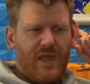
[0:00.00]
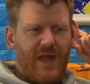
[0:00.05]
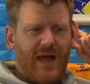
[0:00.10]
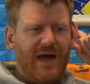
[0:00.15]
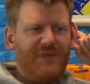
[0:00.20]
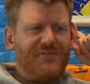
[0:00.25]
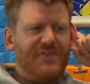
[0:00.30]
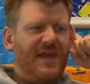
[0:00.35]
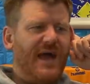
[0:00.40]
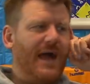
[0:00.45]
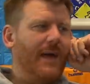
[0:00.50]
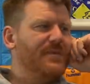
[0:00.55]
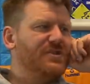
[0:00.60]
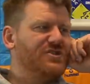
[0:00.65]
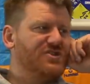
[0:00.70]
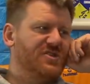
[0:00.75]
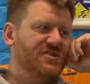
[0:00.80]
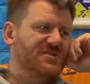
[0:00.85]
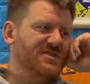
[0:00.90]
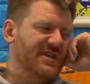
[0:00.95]
having
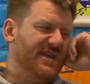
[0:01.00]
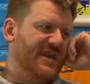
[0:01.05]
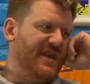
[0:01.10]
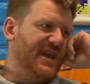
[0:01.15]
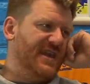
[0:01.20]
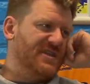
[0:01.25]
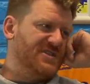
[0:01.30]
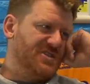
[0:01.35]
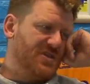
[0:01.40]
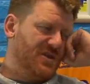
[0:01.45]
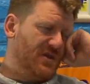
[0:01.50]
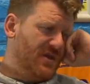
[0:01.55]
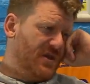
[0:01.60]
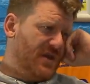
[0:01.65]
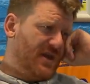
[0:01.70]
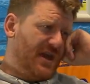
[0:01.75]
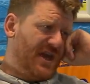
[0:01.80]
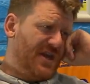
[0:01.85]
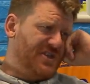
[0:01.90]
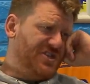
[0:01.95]
James Rodriguez
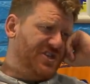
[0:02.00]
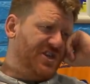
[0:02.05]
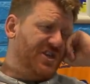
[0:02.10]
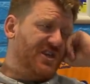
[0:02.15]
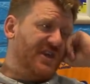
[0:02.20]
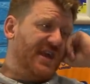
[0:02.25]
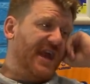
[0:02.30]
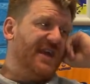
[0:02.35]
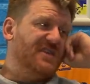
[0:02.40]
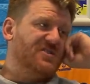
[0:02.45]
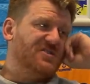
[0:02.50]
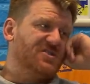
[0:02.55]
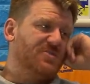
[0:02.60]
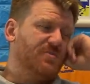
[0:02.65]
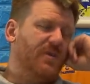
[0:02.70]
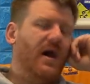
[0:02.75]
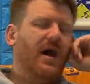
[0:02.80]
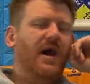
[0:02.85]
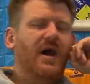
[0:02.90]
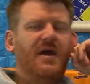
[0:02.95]
as your creative
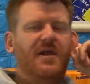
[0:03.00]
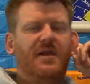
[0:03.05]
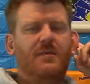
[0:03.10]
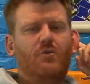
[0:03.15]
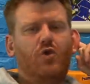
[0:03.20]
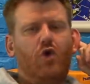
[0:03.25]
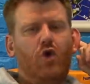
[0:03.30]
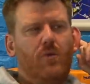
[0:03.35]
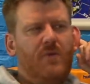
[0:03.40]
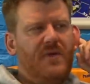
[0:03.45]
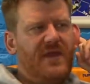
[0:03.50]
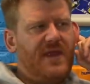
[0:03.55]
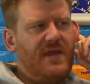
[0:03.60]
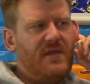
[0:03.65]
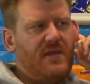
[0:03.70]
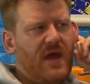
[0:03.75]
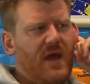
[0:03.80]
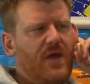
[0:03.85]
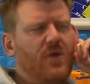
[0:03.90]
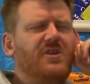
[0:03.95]
spark and him coming
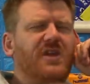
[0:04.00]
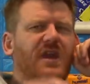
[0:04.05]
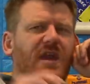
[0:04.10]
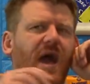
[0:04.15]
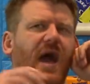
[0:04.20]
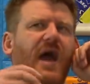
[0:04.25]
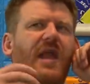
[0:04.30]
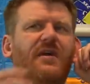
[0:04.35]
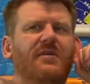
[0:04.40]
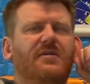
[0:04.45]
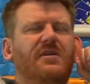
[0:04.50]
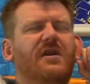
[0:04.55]
in. I know you can't